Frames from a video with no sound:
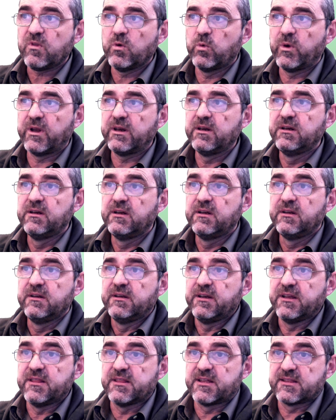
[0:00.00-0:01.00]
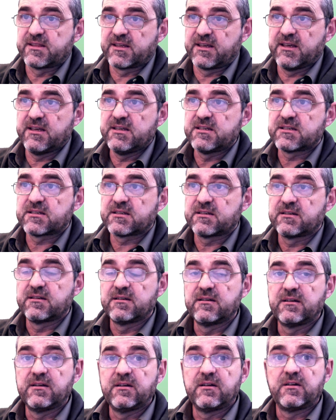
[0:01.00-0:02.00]
Well, in that case,
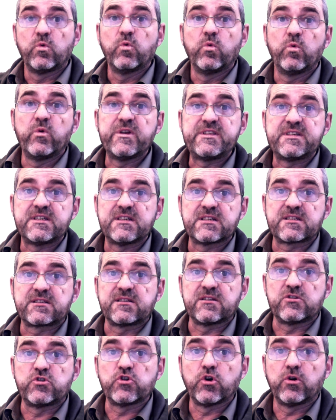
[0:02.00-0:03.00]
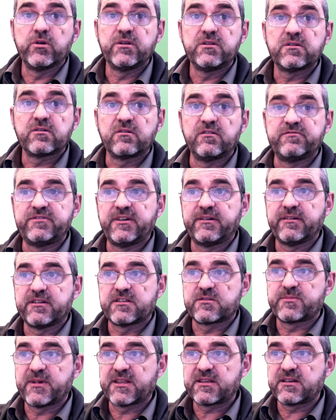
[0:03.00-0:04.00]
which is the joint
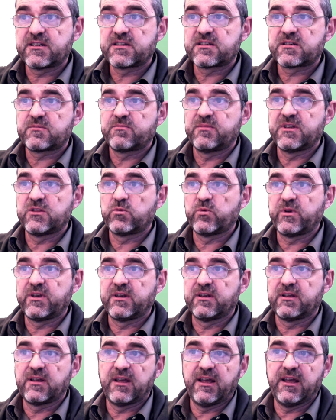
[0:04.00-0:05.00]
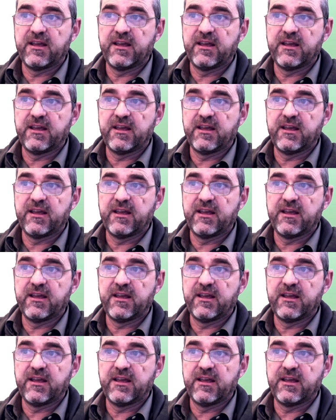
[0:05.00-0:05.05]
covariance matrix between